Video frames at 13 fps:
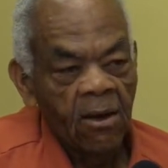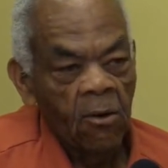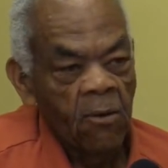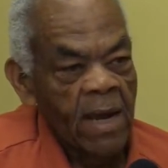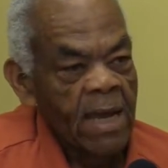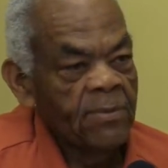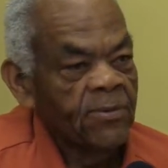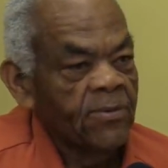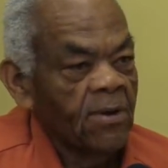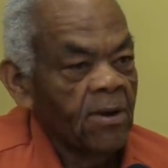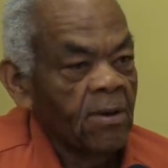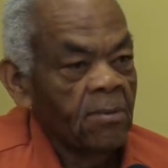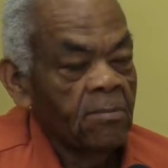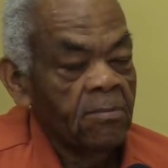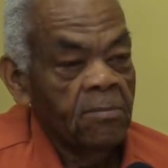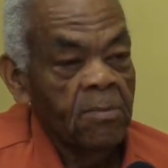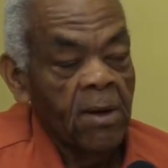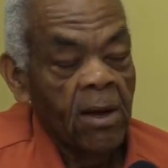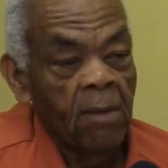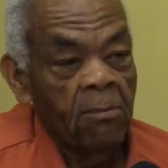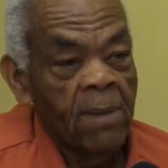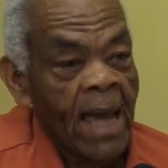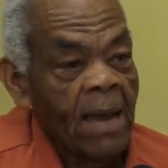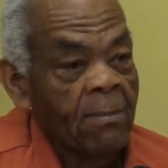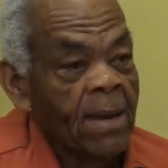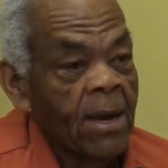grapes,
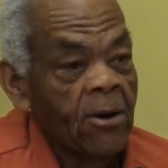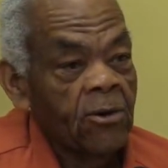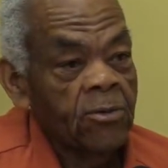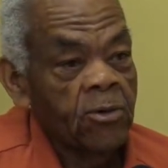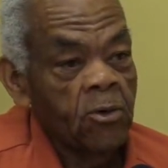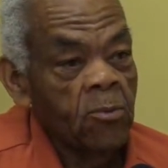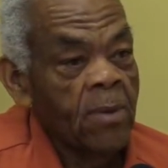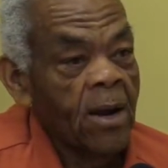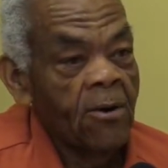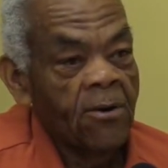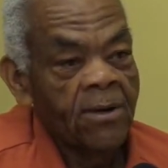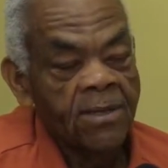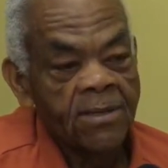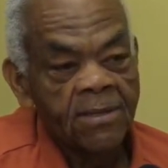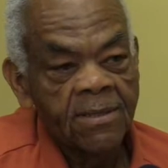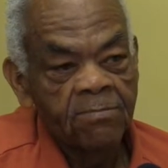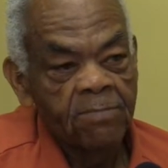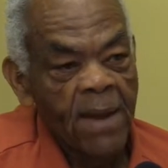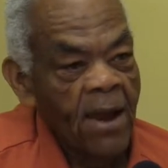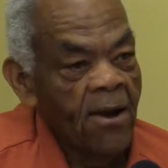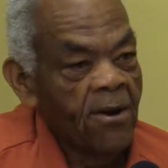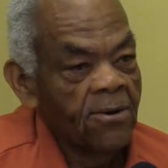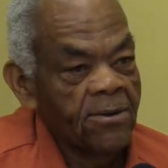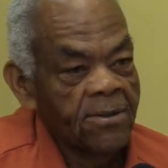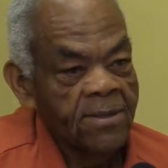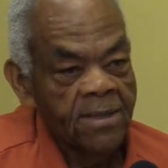blackberries, dewberries,
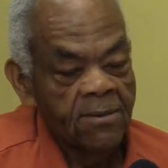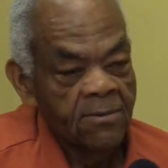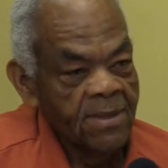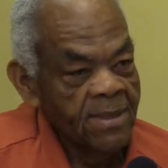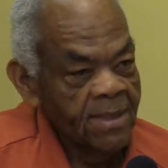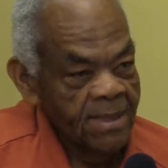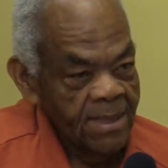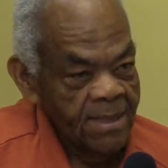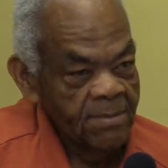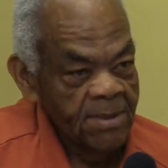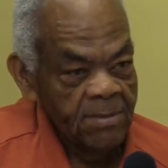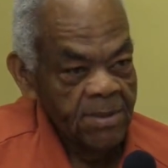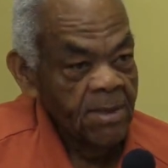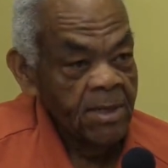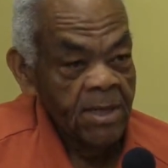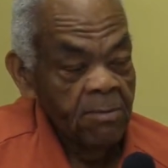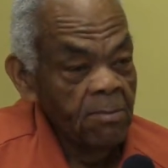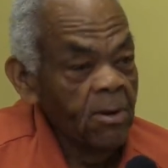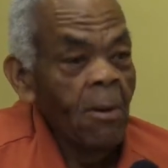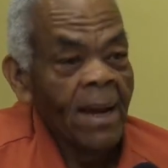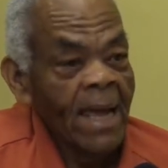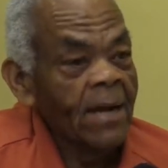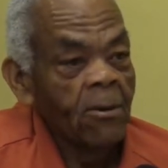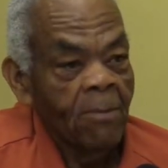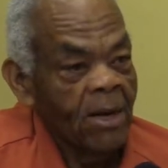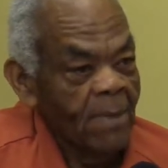pears, nobody
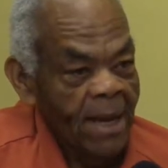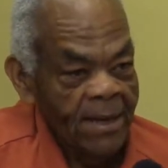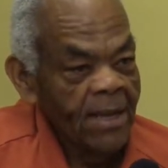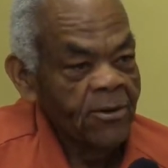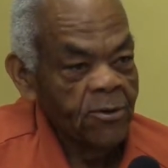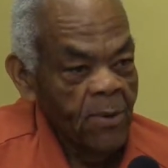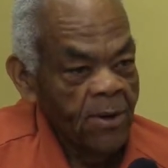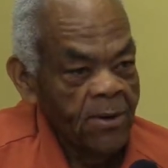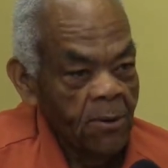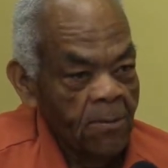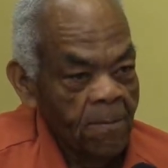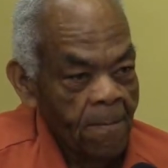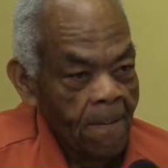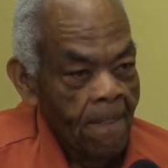had no money back then, as you well know.